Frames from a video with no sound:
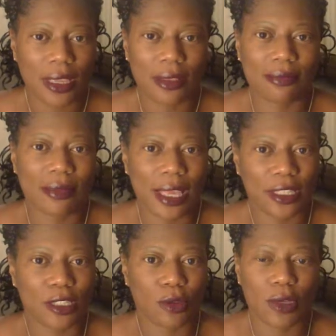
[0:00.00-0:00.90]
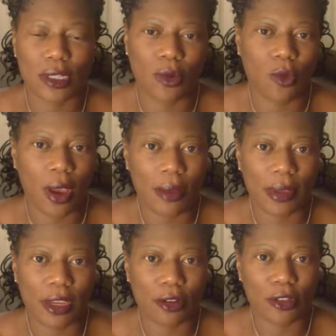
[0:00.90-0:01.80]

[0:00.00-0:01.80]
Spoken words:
and that's the reason why I'm here.